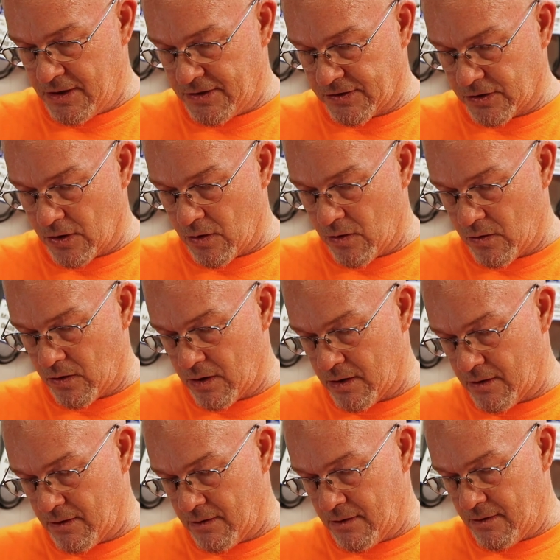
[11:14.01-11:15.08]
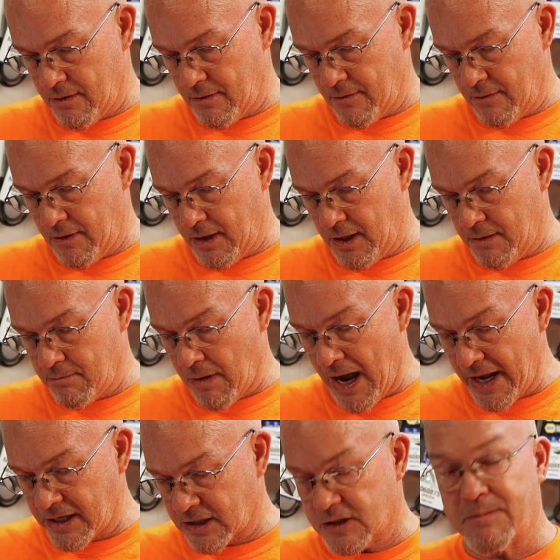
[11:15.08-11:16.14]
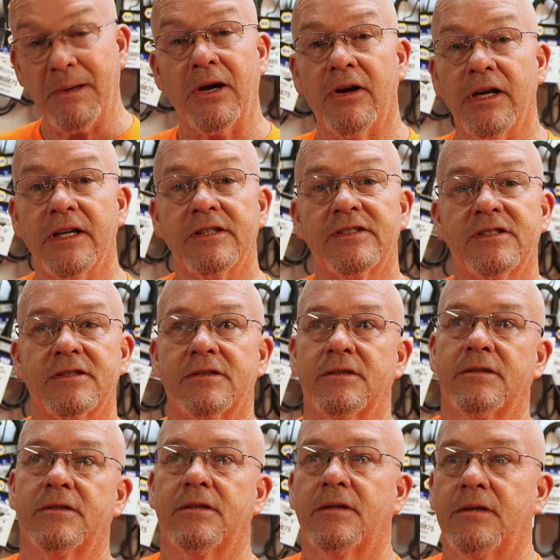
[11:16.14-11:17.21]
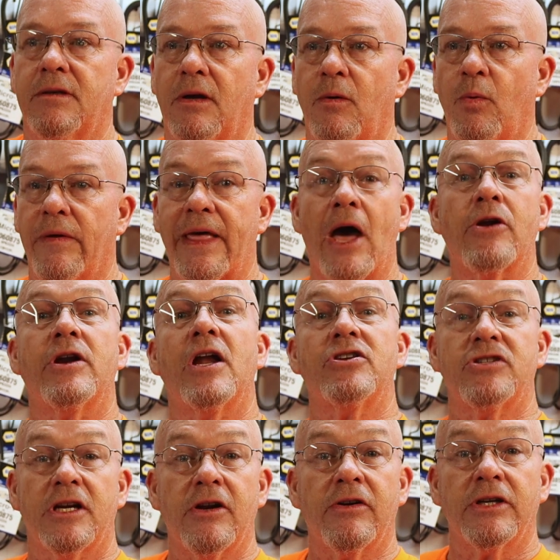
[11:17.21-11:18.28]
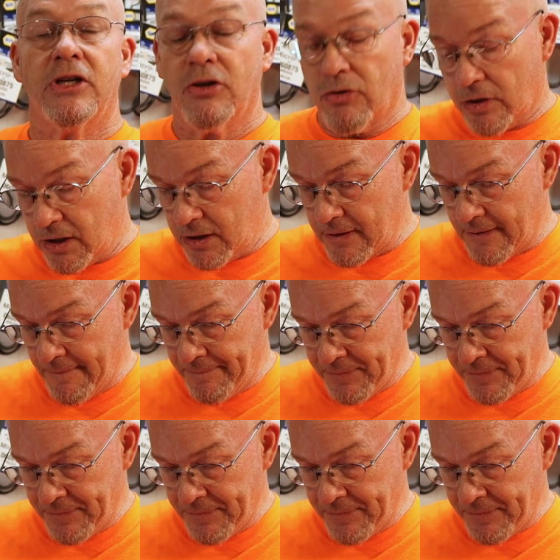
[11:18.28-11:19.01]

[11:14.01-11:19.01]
So, in my experience, without an engineering degree,